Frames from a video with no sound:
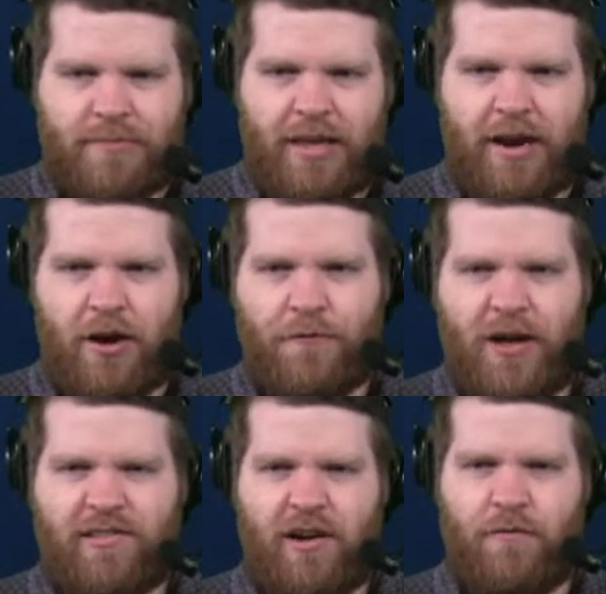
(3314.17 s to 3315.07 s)
if
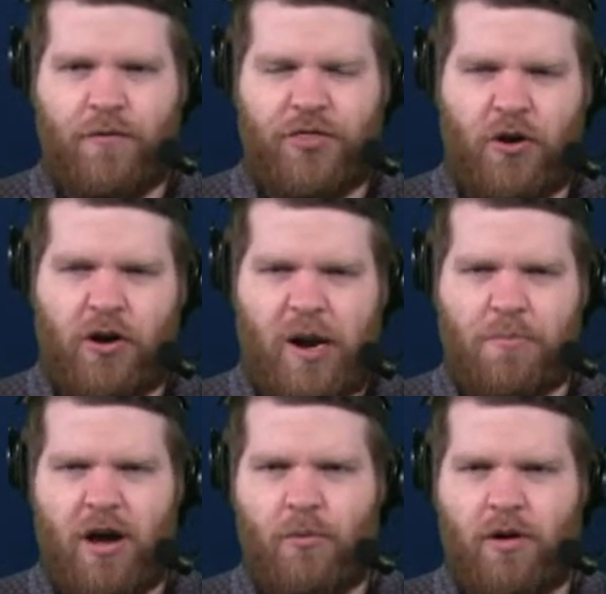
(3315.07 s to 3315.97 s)
I sent a third,
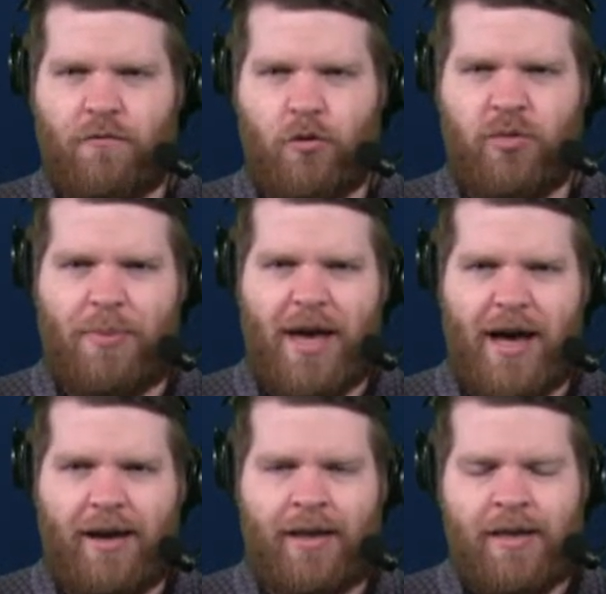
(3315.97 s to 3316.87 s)
I'd probably want a fourth
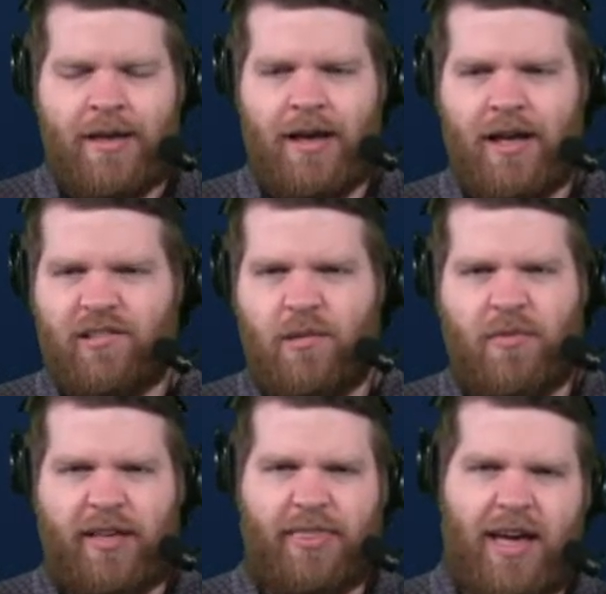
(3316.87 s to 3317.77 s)
back.
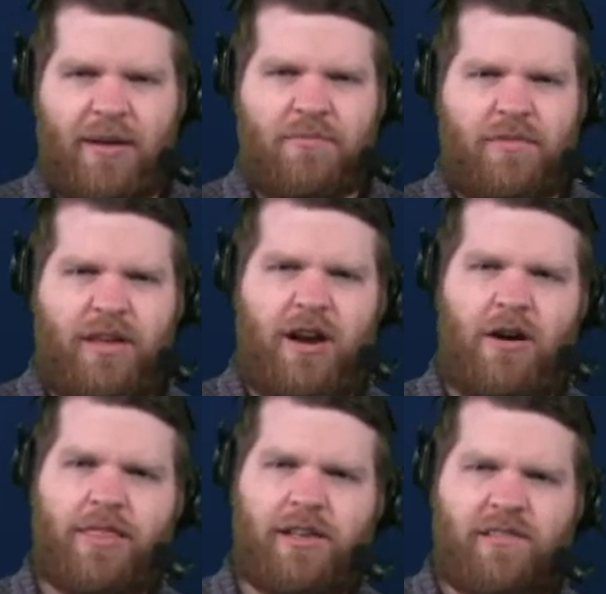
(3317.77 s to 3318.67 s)
Something like that.
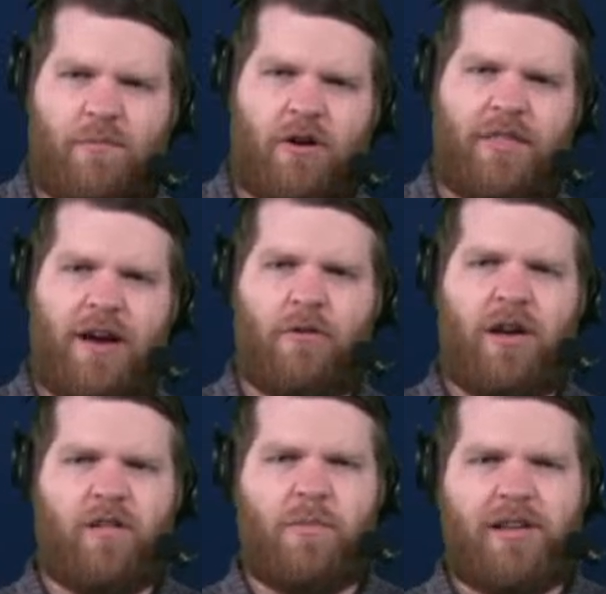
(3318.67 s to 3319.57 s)
I think somewhere in that
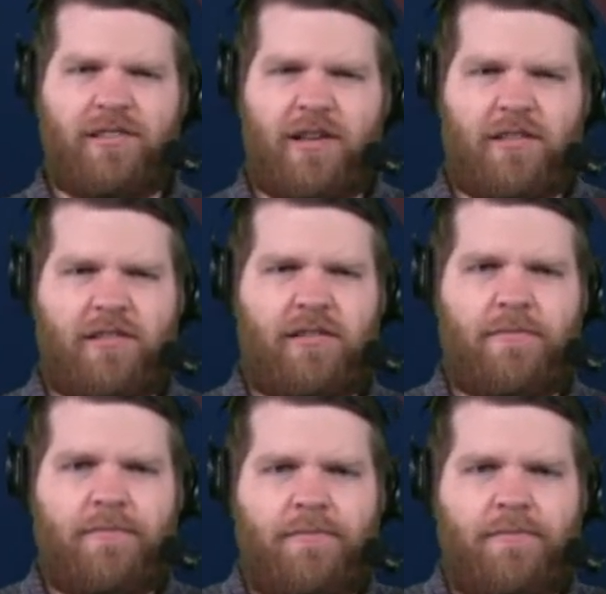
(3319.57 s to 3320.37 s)
range makes sense.